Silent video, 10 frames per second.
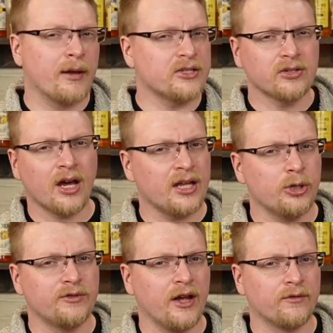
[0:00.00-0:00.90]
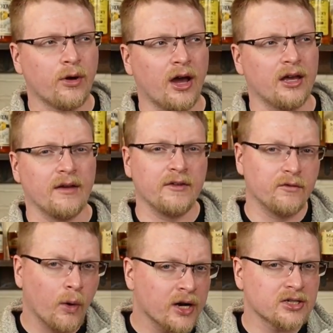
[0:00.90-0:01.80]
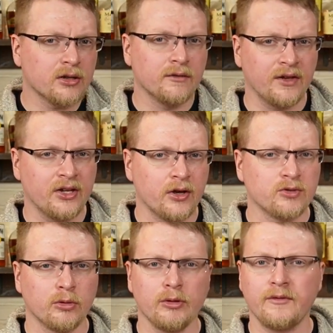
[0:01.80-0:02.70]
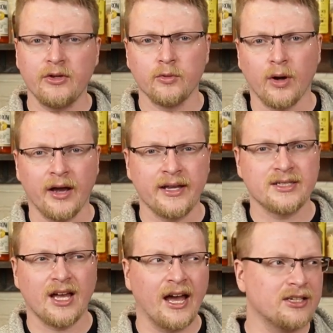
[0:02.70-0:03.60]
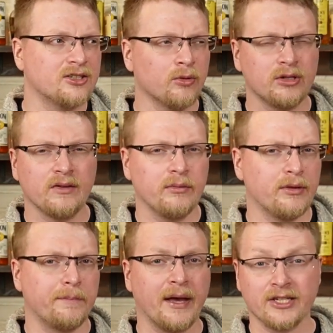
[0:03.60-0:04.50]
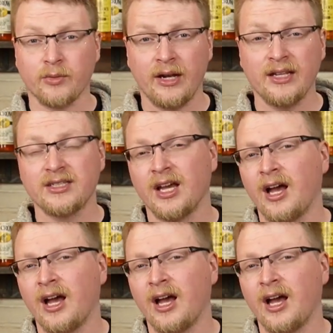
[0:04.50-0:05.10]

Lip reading: I'm also not a huge fan of rye. If you've watched other videos where we review ryes, I don't give them the best ratings.